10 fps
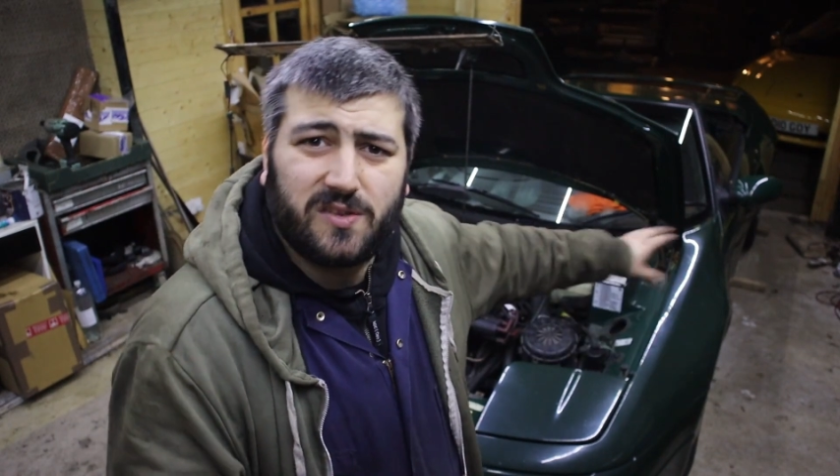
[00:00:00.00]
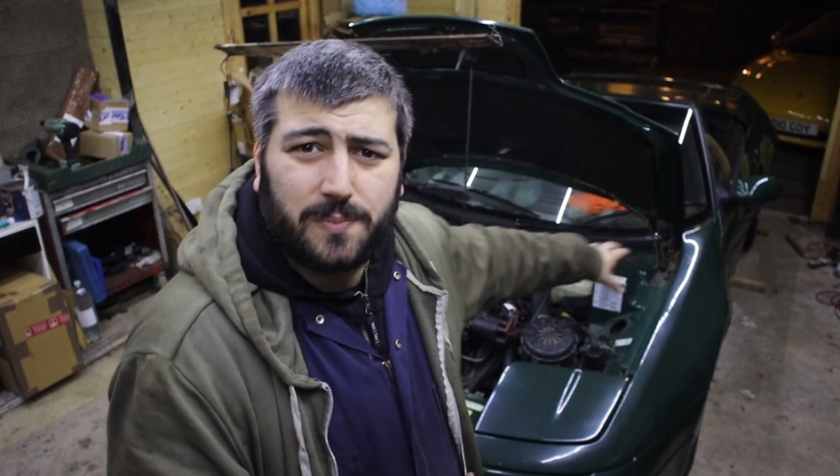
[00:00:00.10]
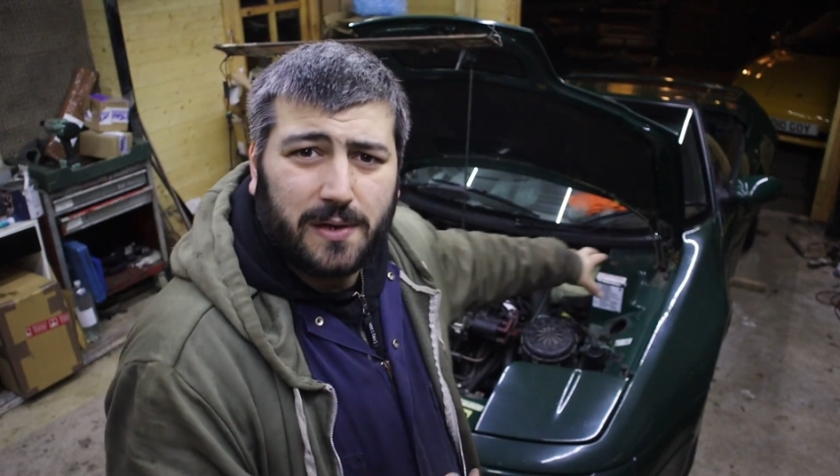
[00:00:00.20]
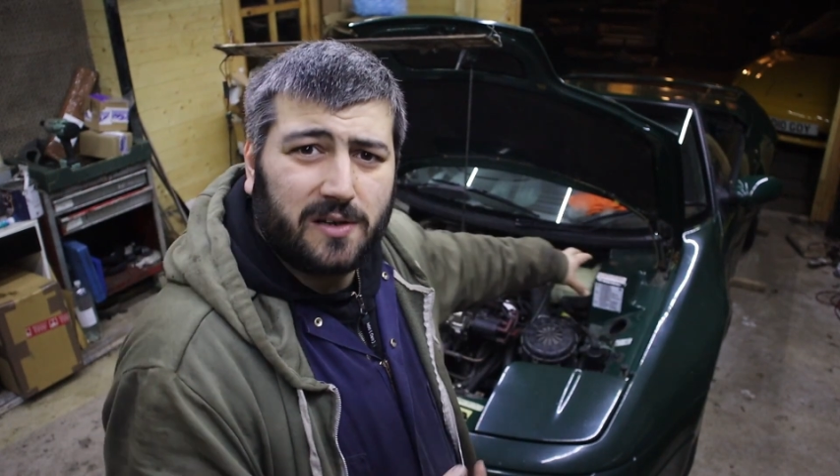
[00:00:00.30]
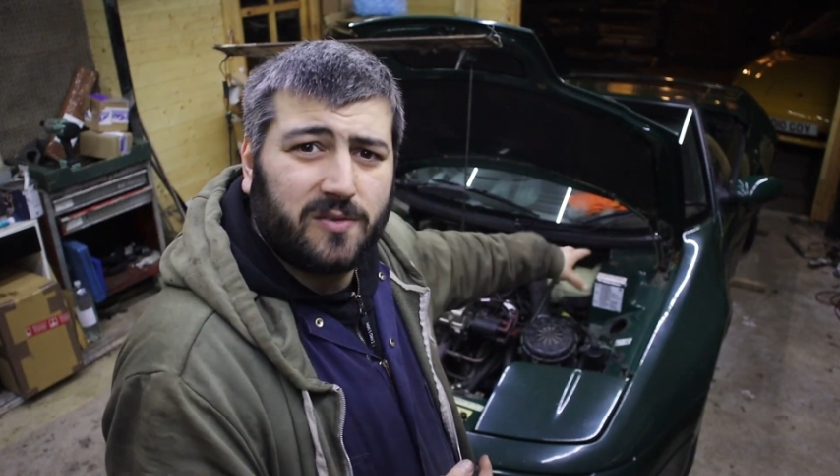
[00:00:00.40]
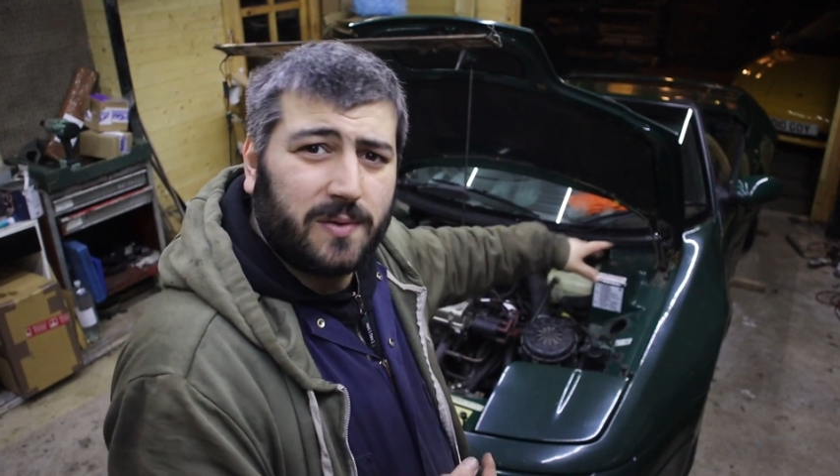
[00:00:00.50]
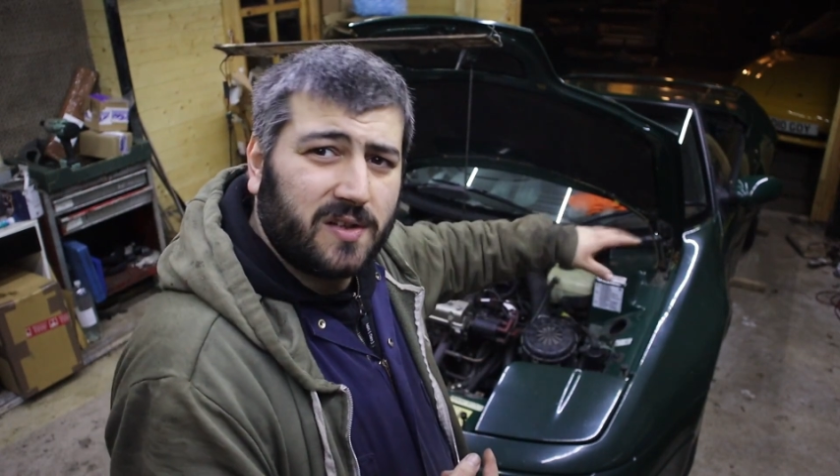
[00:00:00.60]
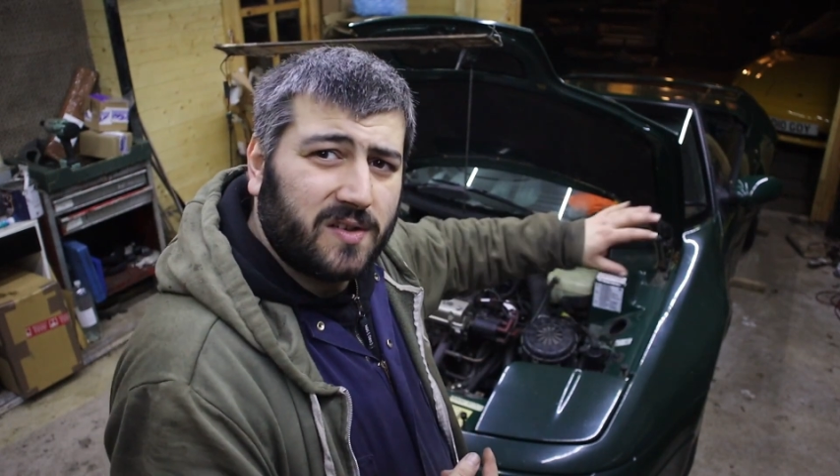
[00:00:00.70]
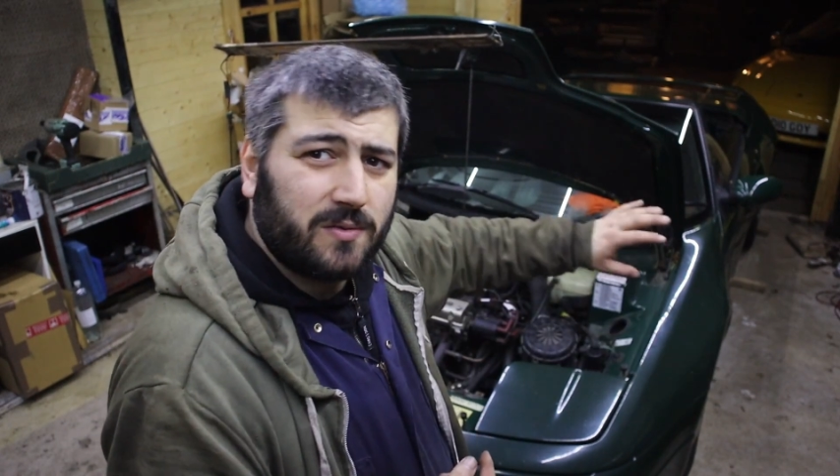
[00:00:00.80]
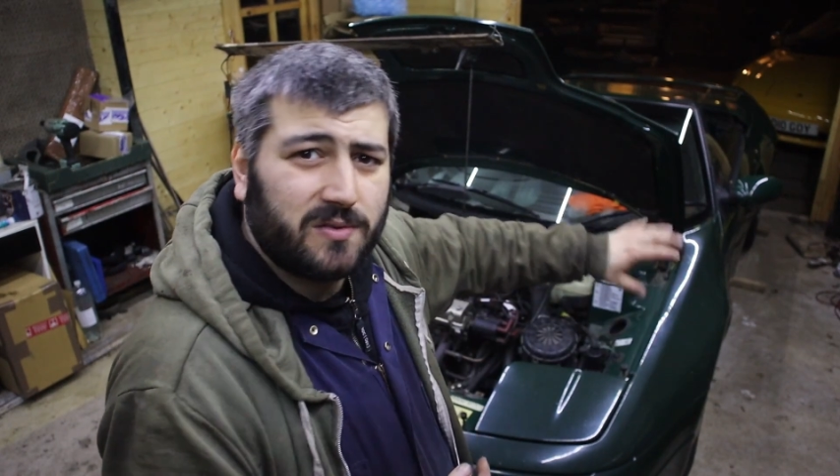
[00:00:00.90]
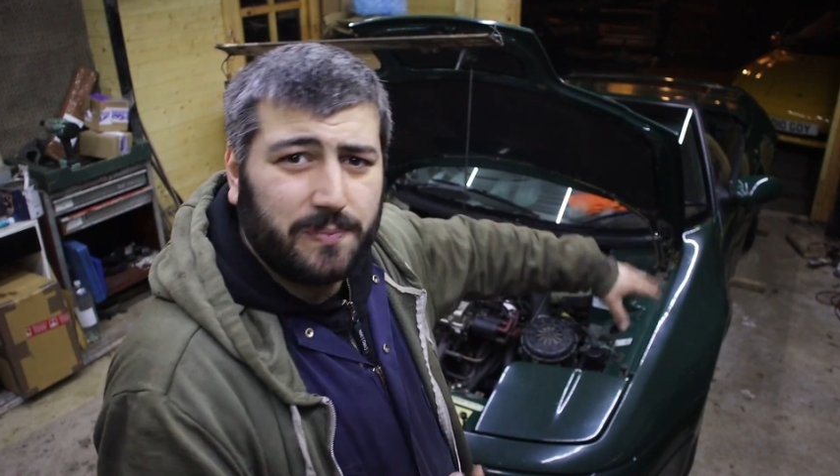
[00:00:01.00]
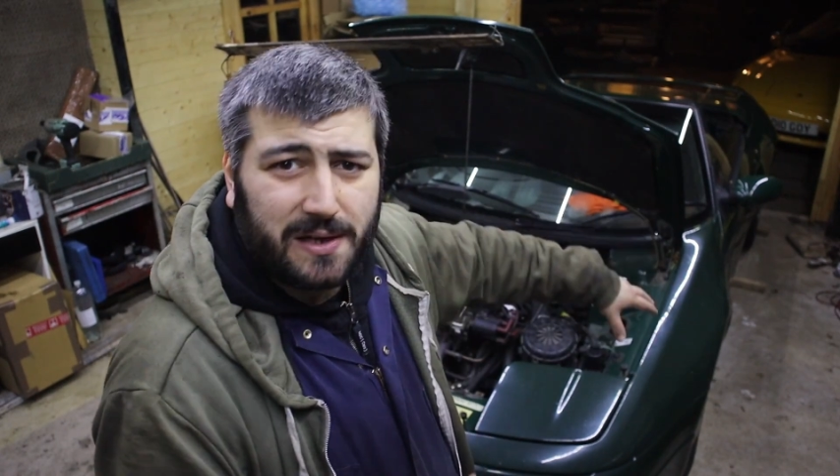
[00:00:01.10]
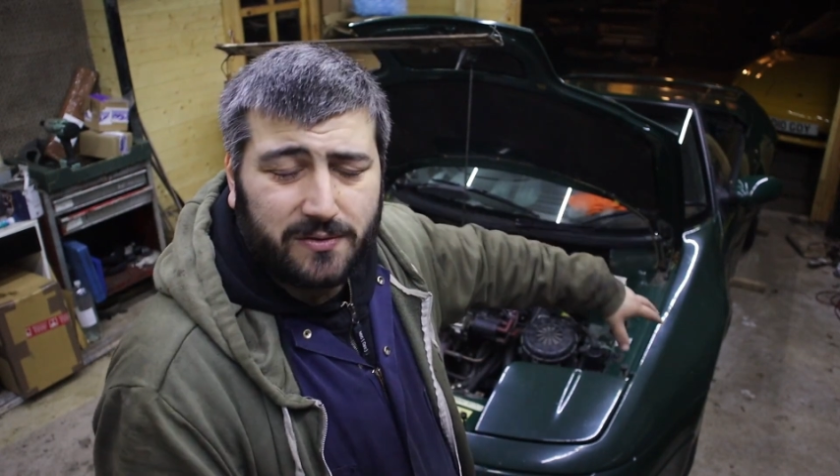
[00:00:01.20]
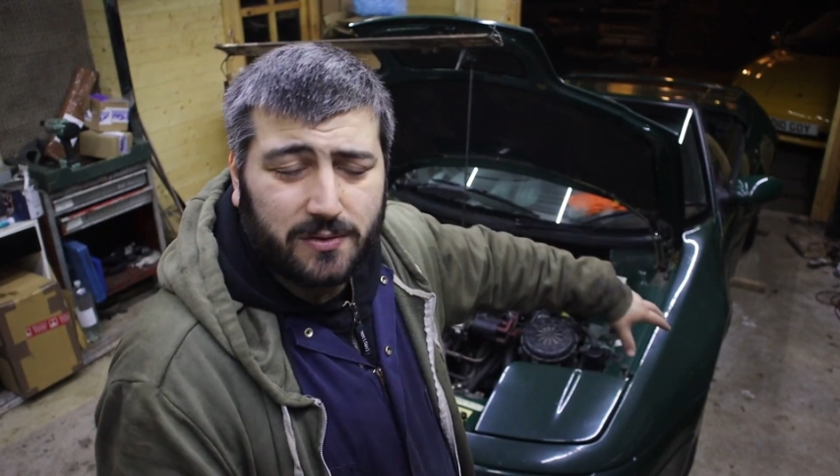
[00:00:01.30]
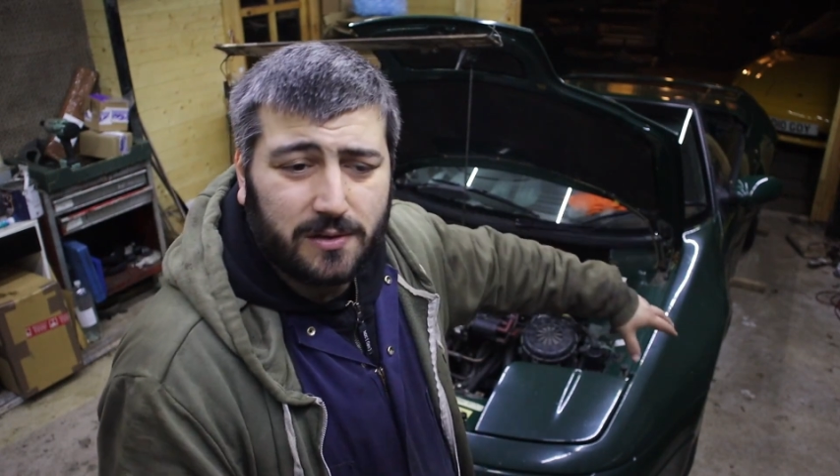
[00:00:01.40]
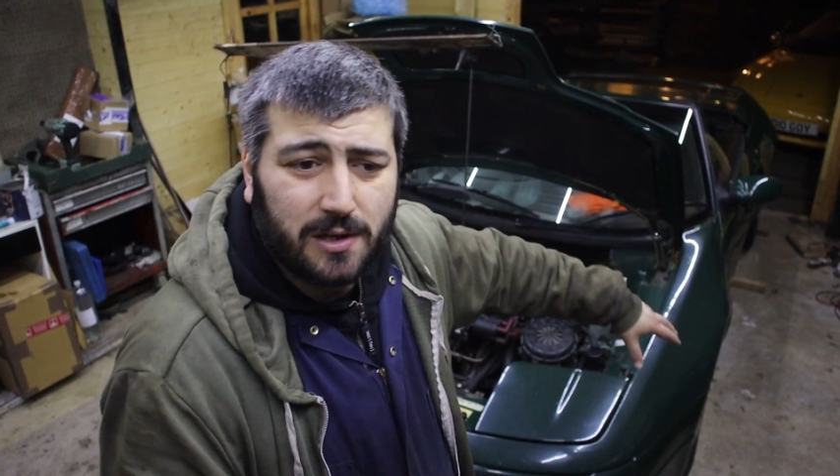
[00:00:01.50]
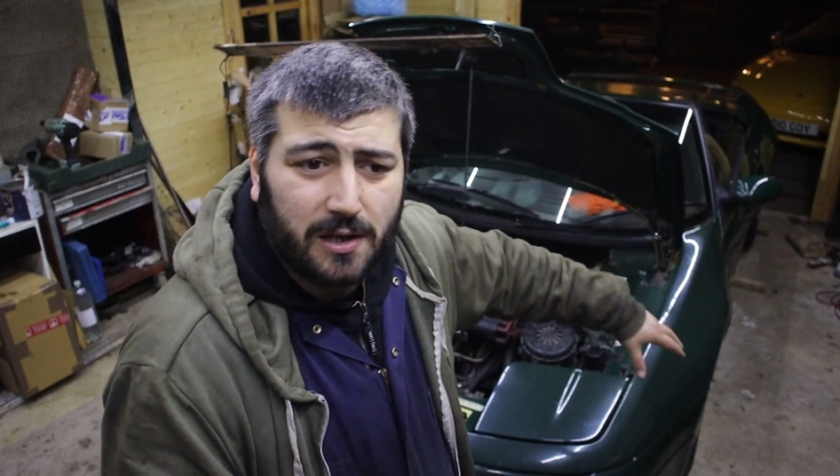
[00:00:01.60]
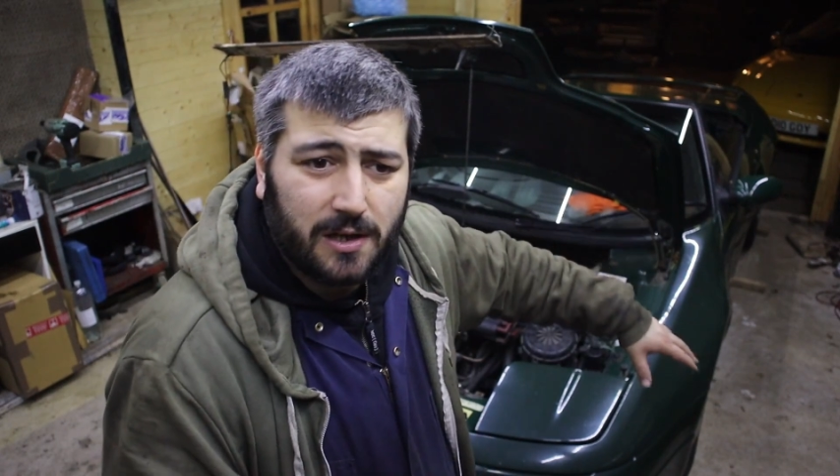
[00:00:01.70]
sparks because there was petrol.